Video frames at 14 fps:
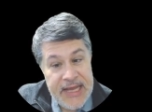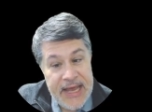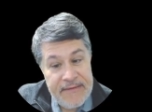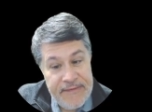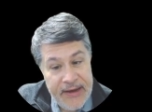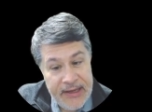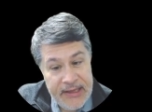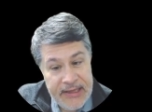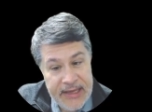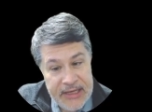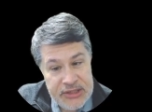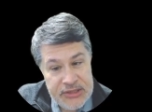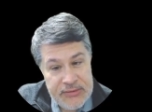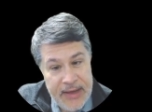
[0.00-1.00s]
finally, I
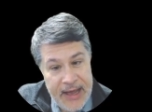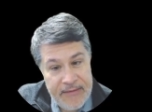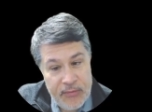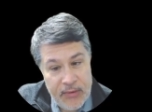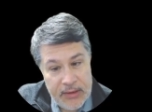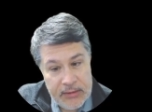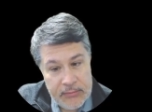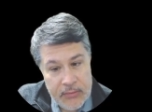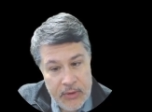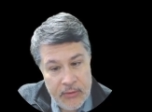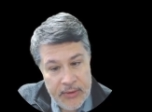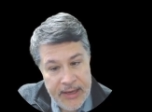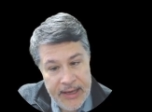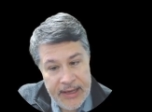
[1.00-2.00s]
do have one.
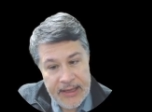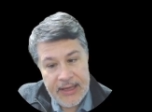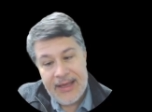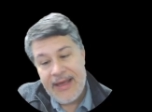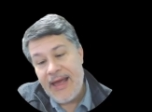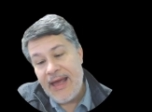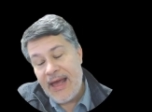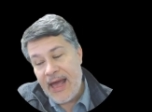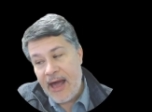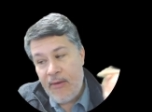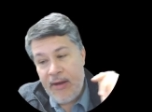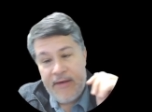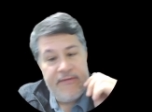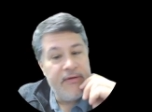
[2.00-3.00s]
Okay.
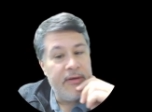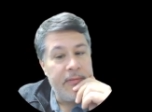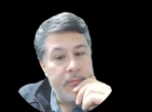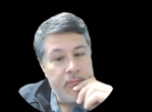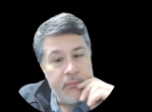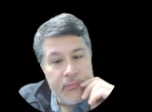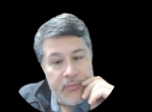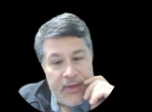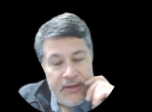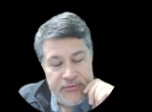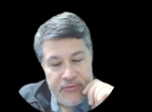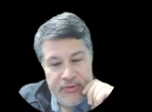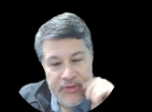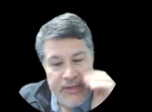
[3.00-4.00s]
However,
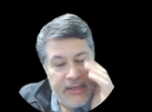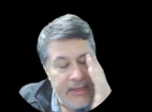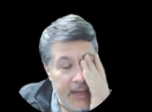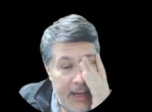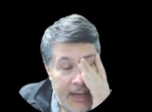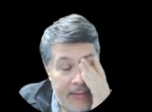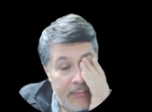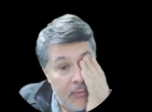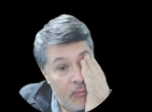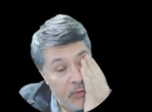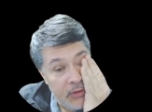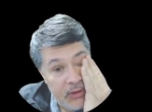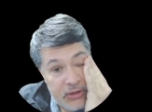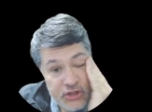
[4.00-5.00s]
through the
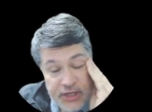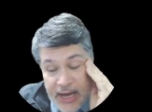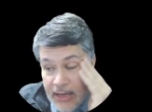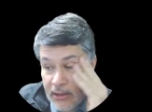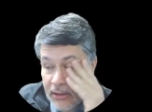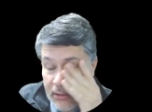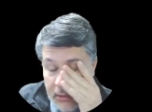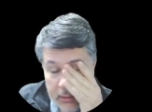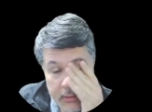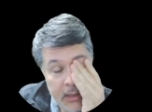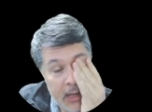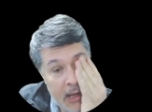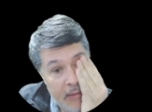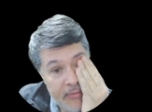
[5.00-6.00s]
Wordle chatter
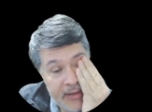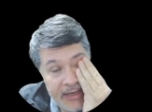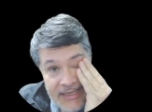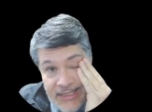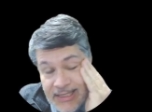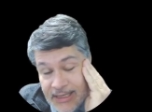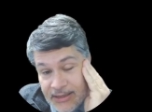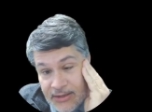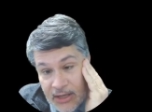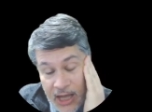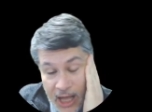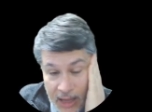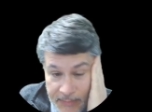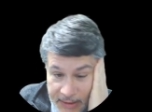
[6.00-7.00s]
that I see in the
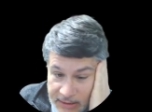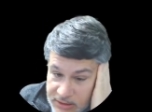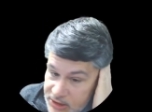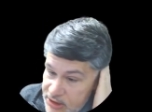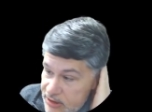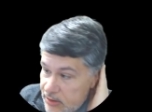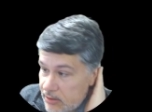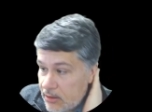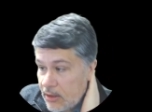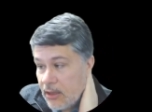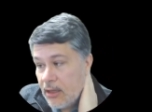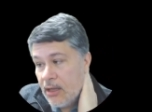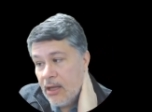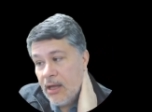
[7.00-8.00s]
comments,
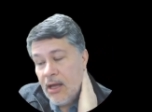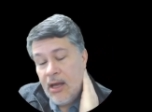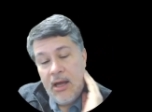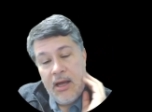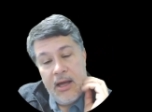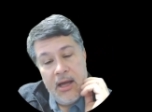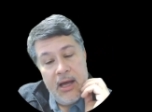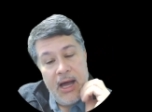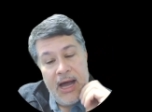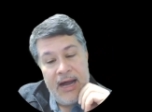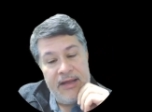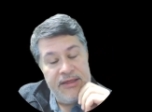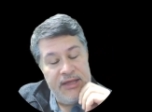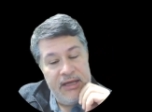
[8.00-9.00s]

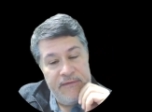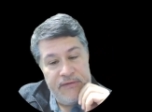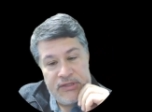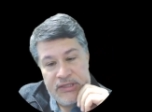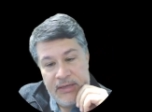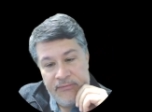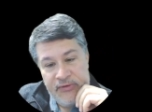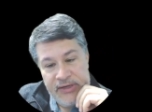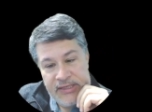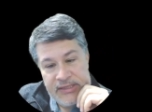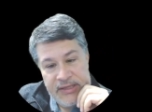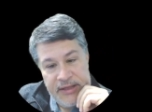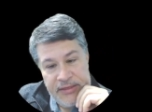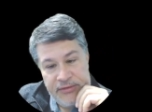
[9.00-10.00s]
I think for some
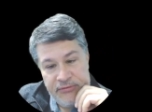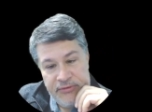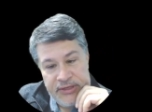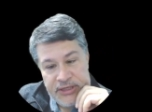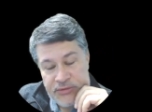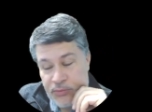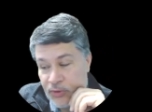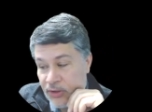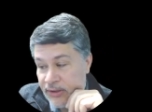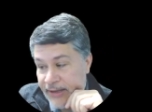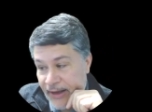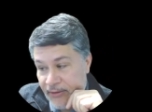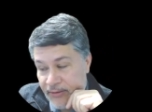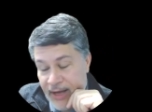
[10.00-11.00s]
reason they threw this word
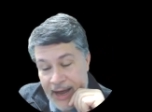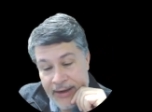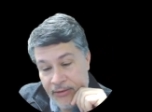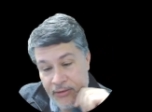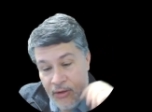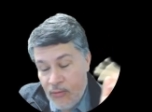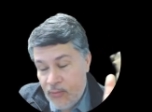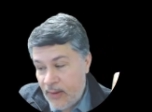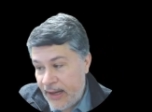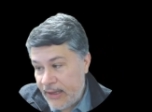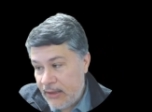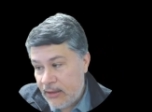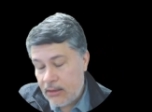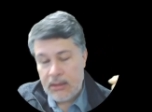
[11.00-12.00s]
out. I don't know
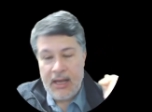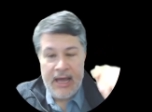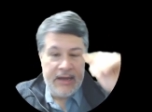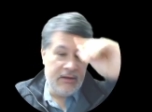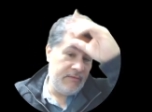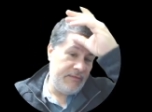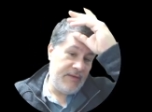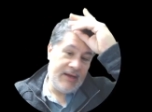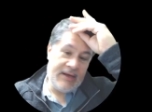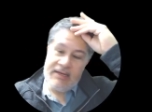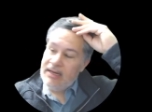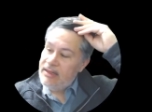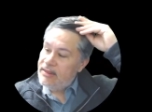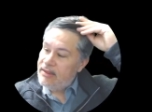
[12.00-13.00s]
why. I don't find
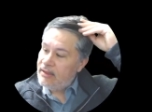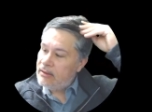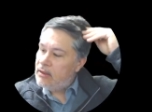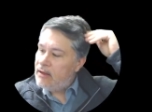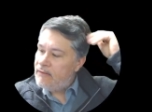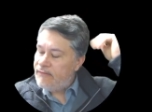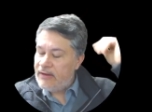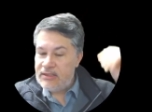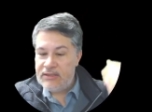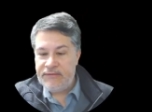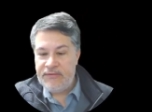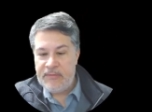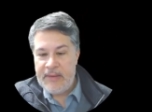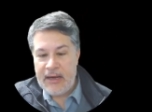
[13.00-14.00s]
anything
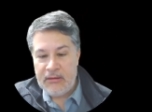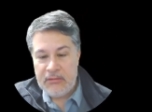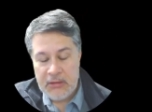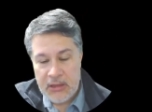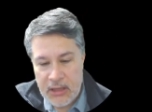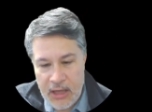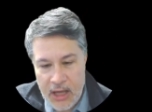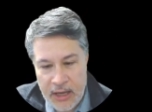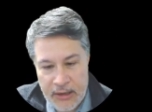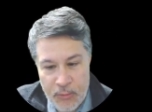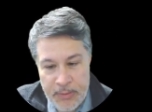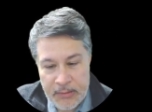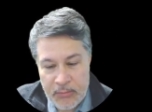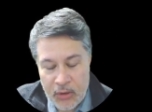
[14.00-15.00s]
offensive about an
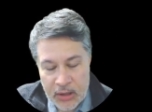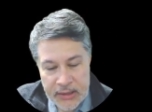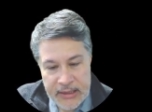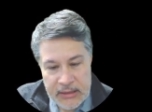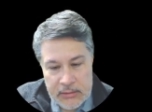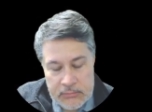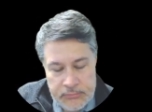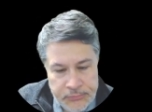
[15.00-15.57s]
open market.